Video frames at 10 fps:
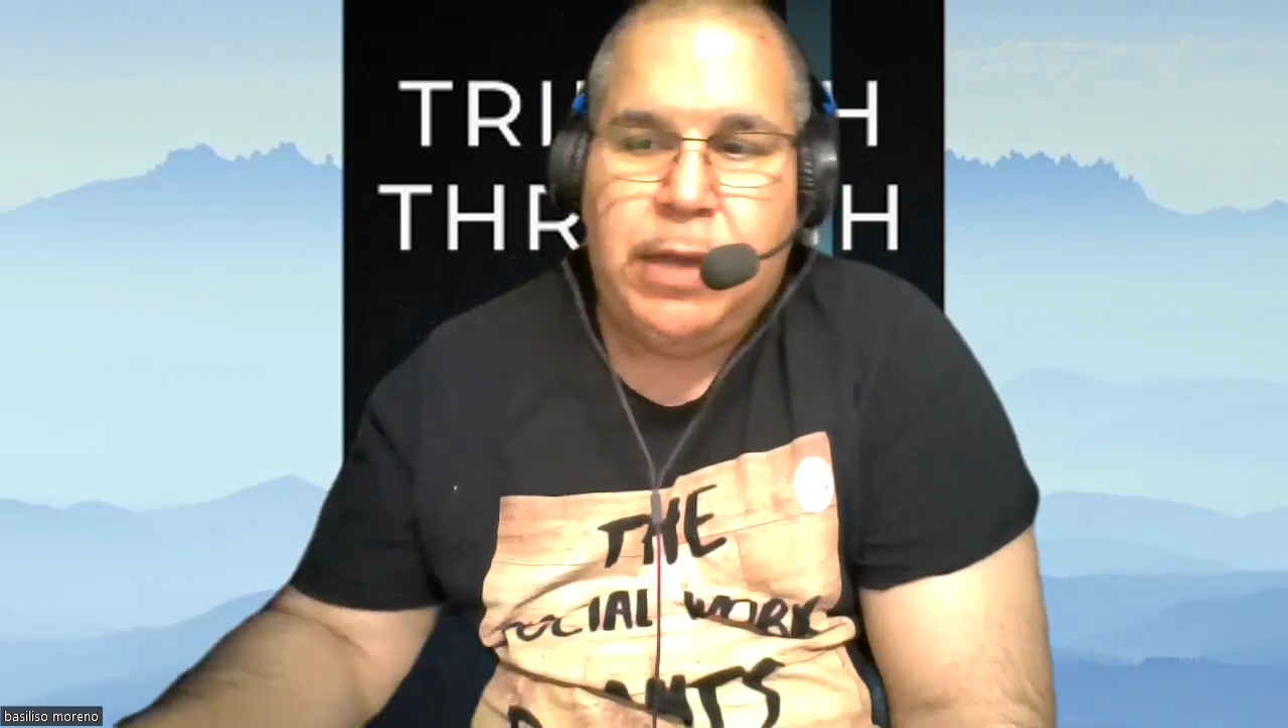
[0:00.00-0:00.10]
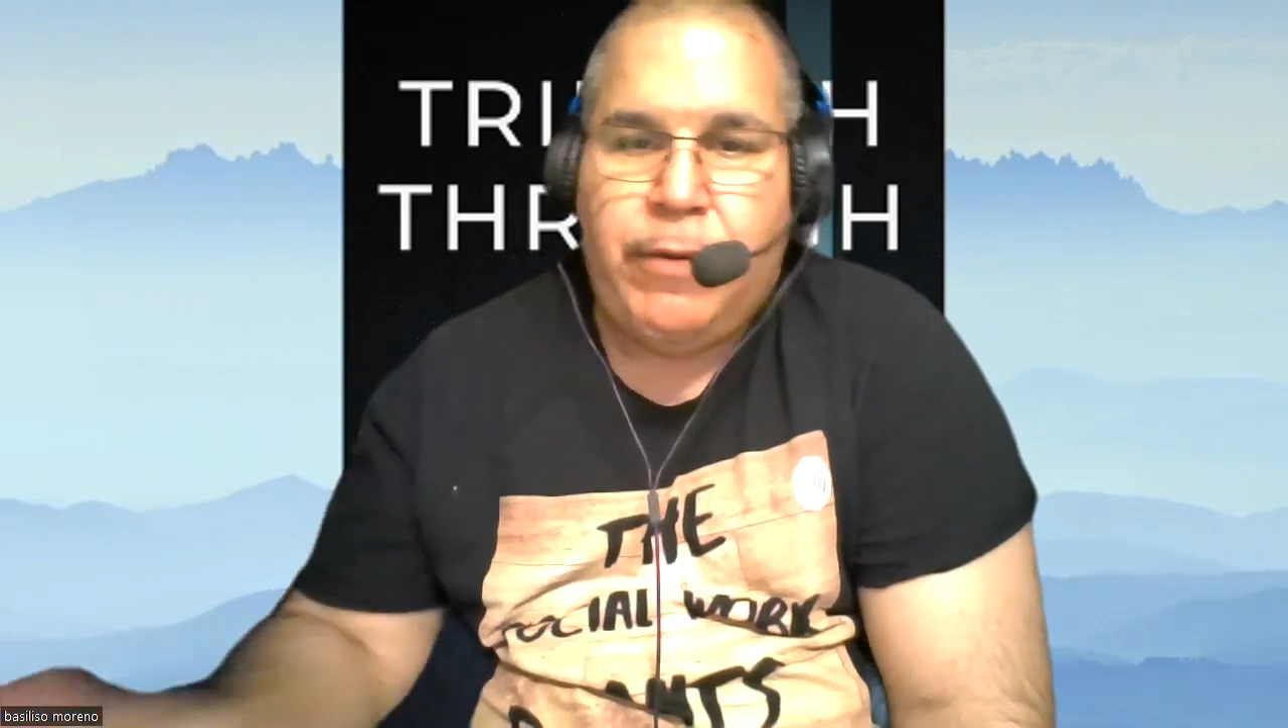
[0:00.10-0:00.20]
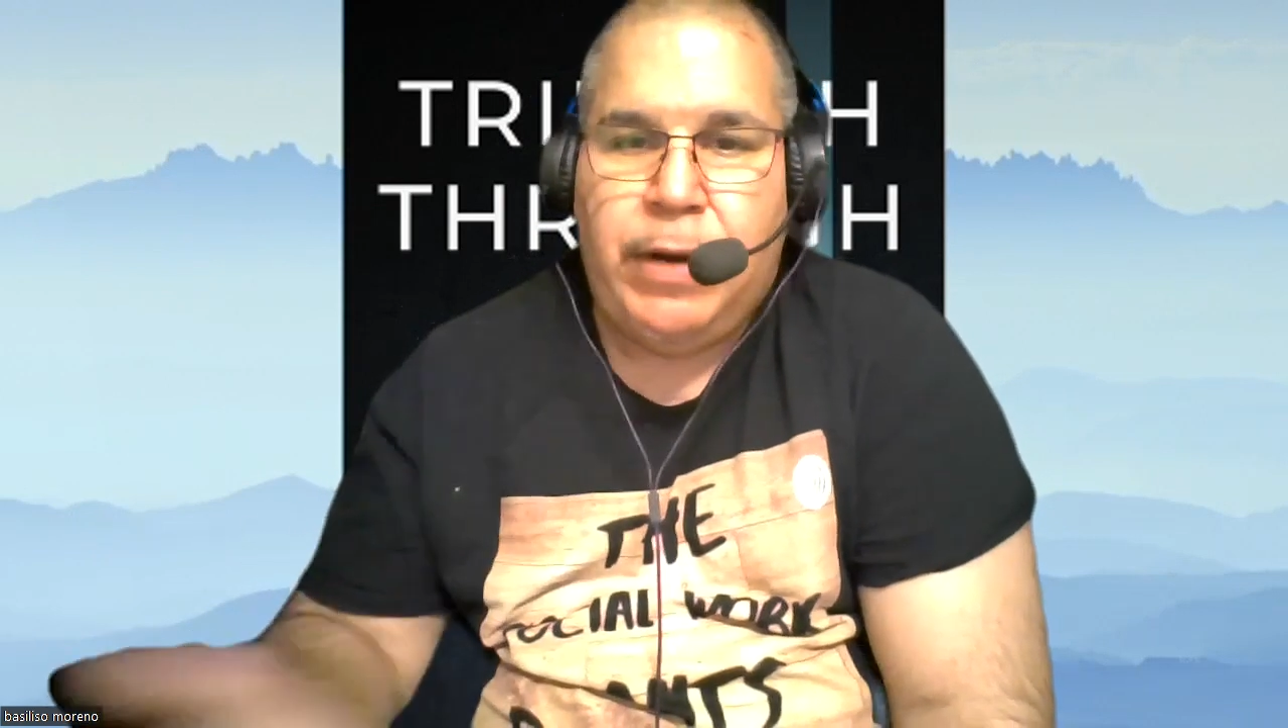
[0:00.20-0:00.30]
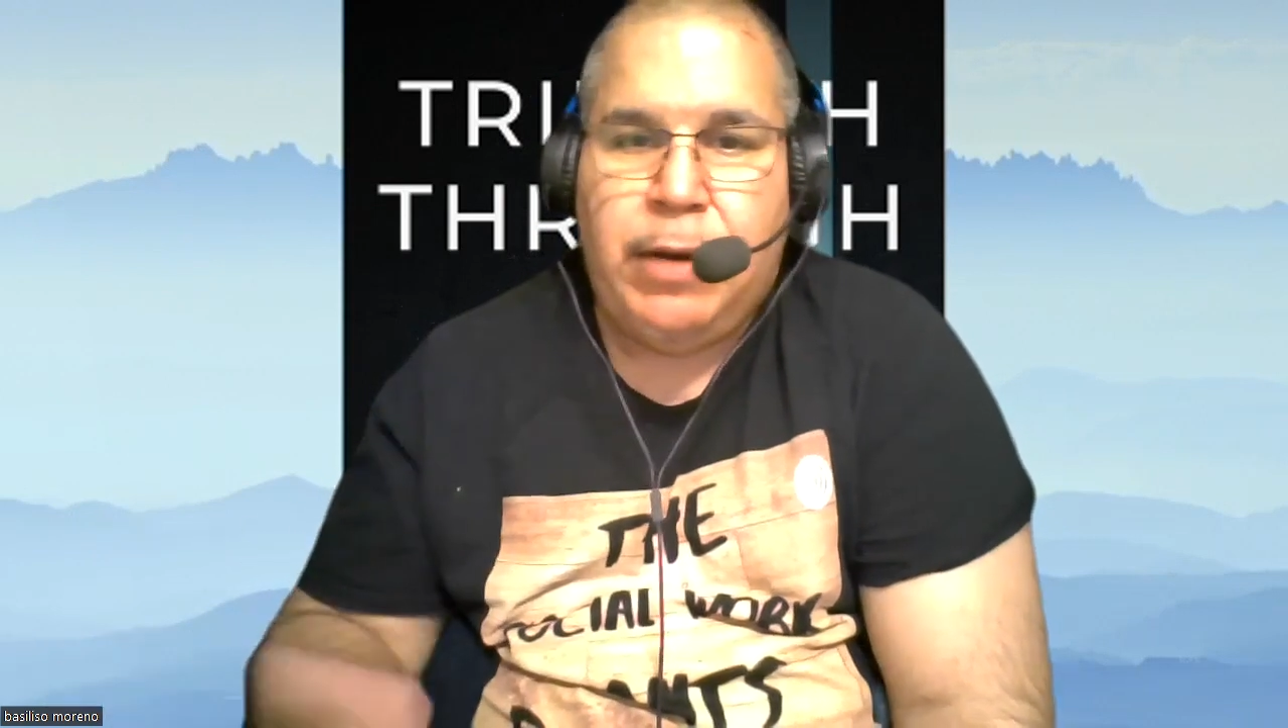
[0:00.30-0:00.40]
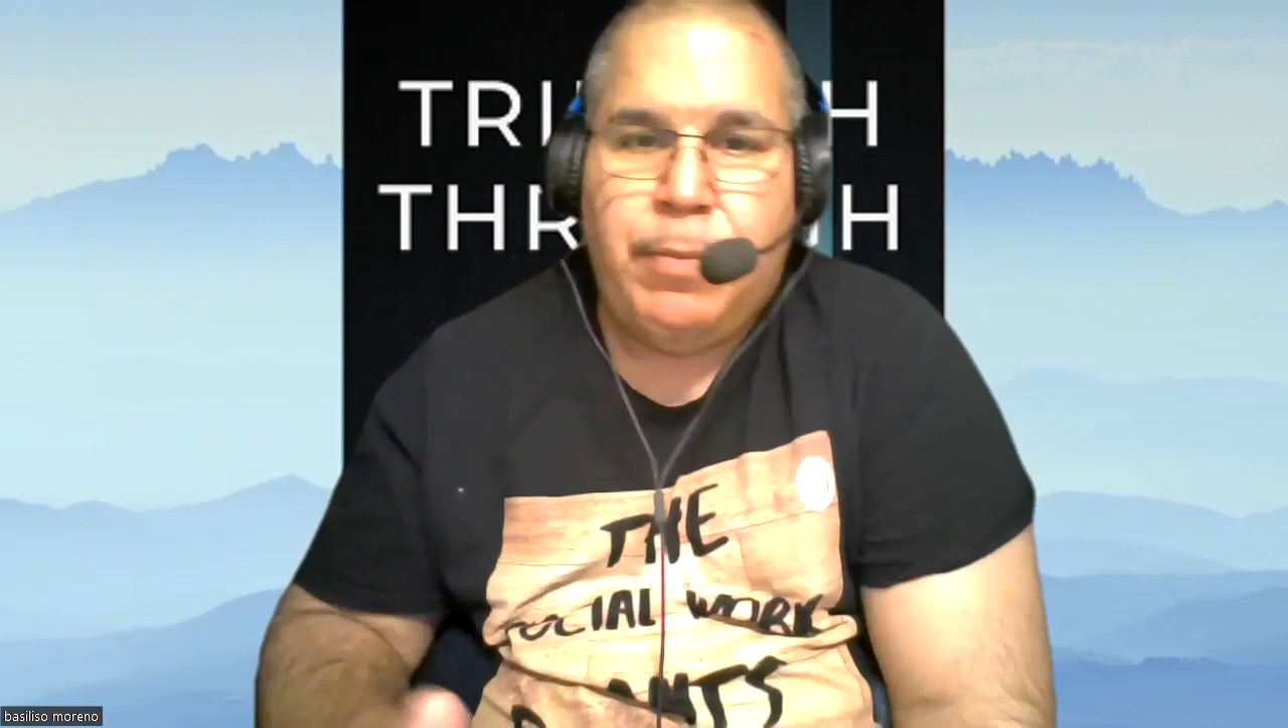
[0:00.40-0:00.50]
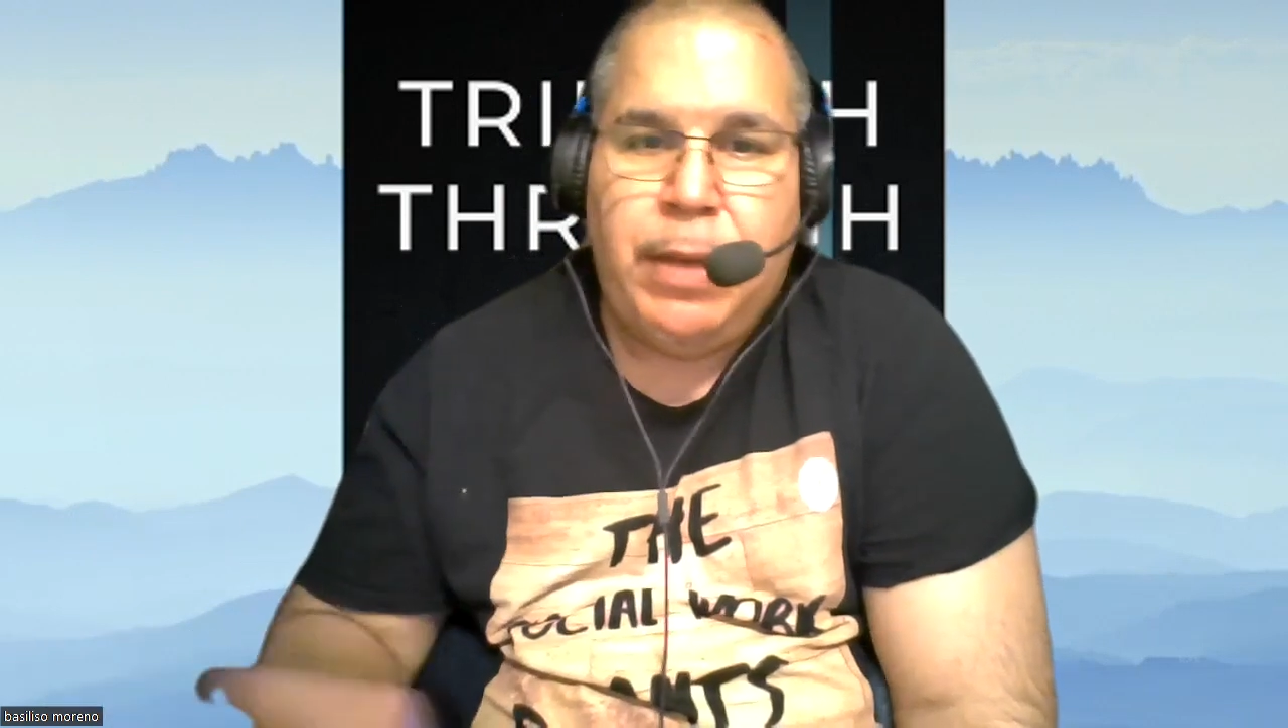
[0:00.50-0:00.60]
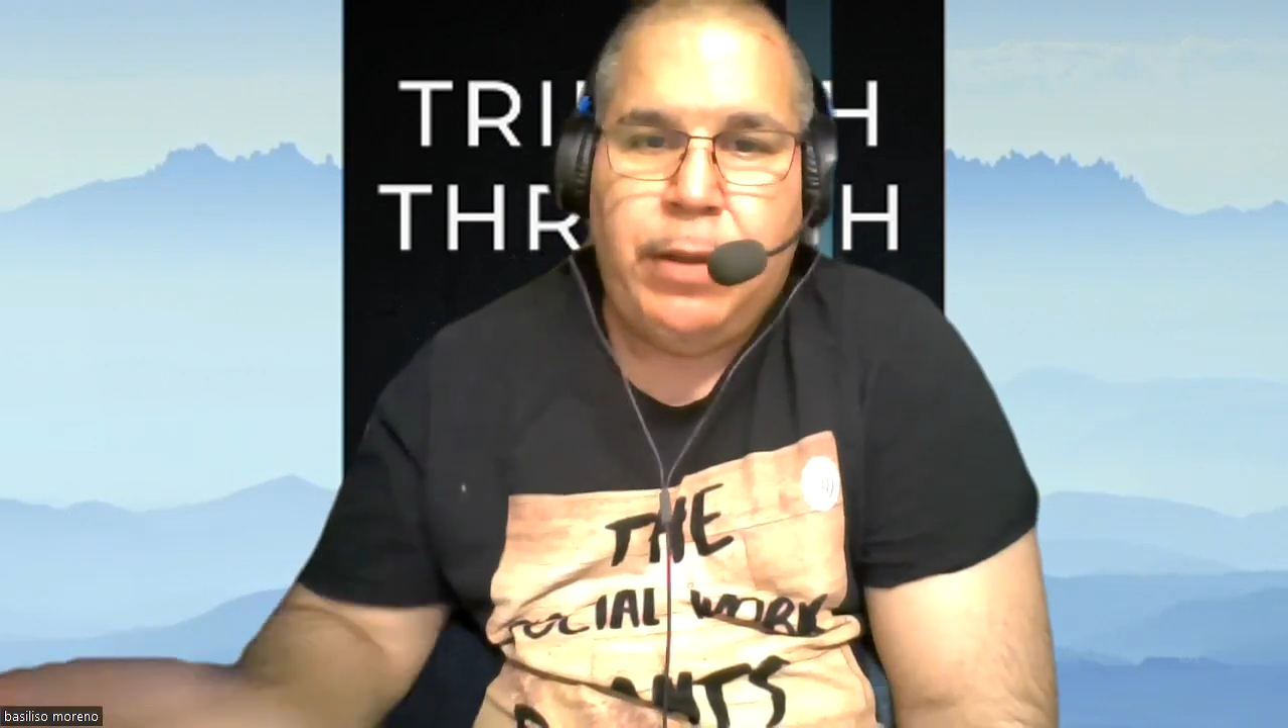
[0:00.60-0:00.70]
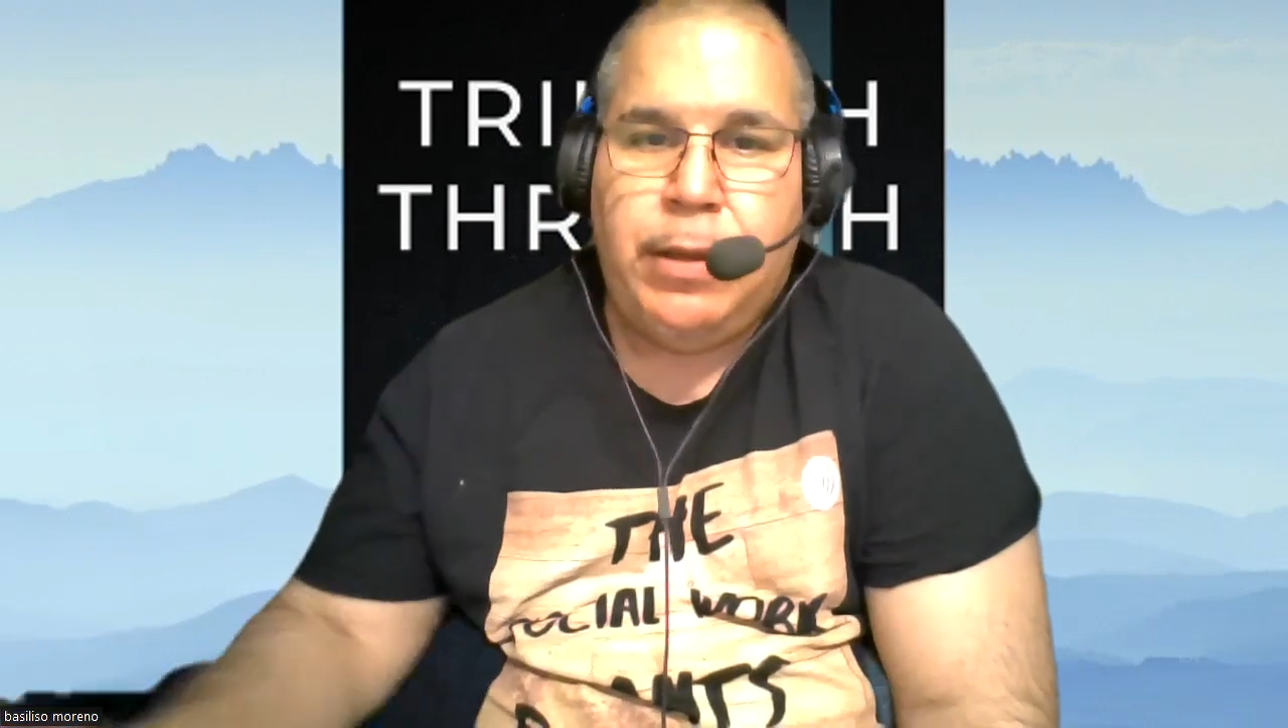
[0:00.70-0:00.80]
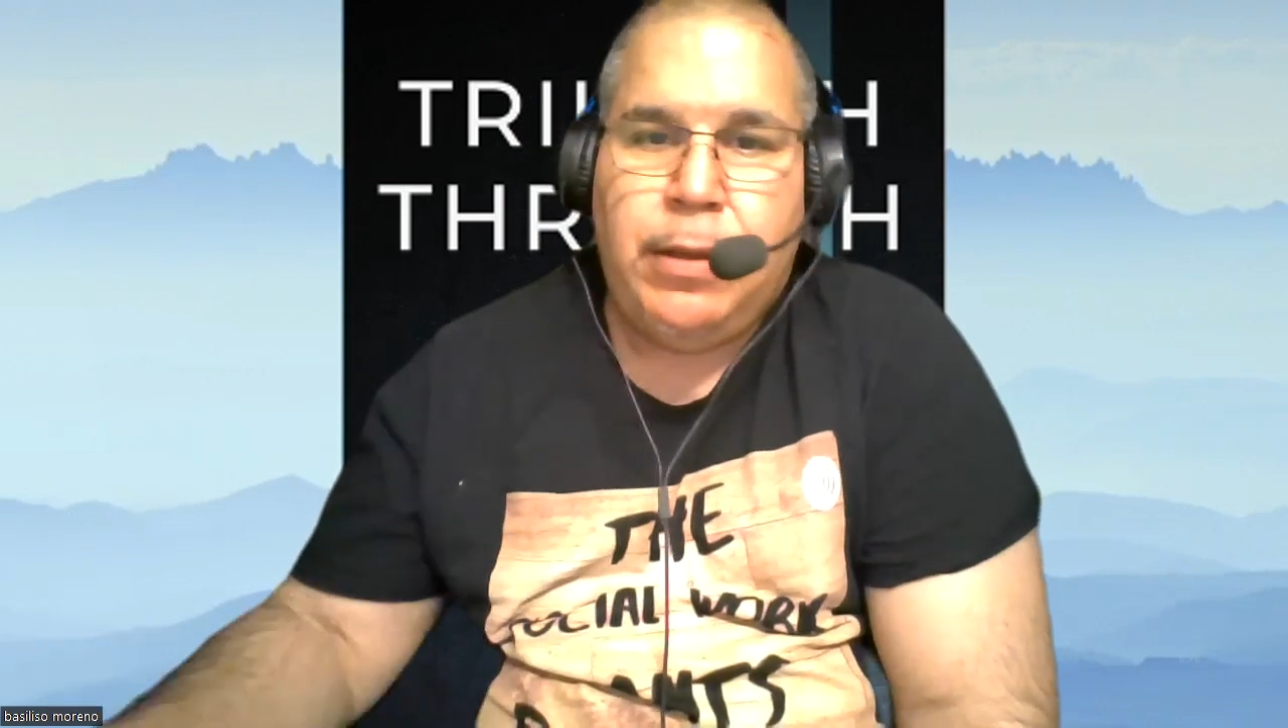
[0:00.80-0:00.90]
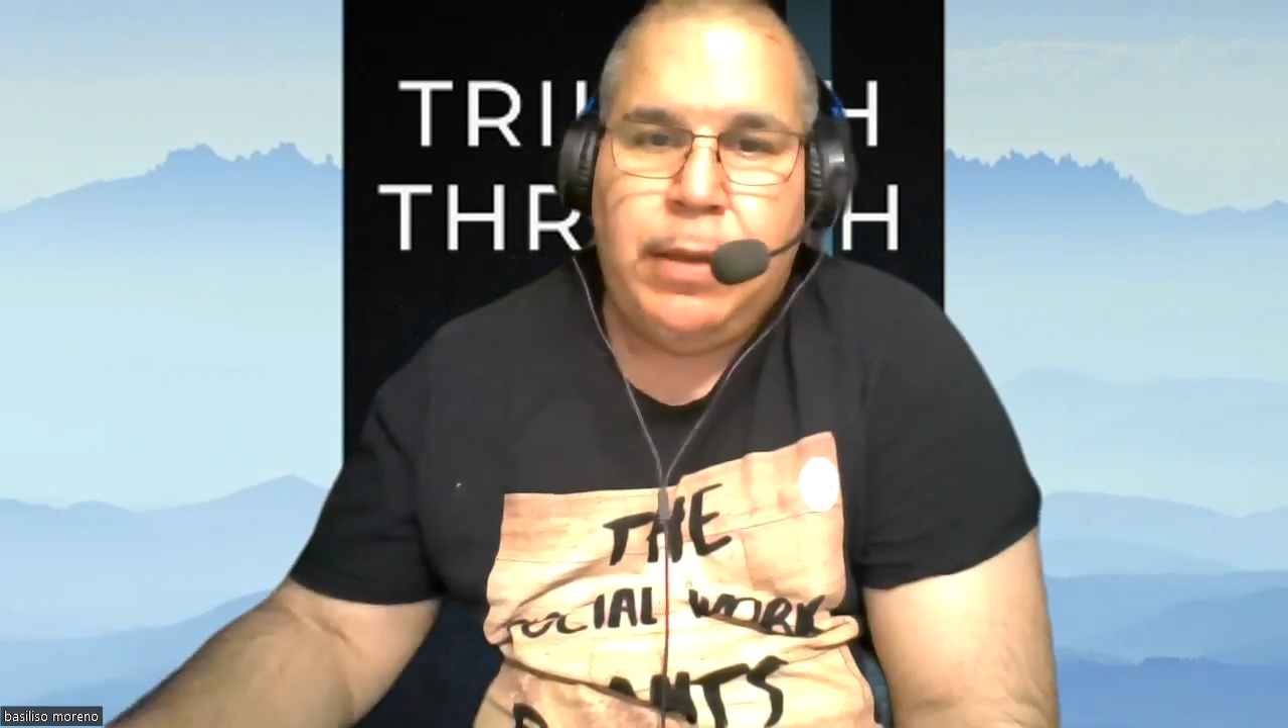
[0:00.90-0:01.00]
directly about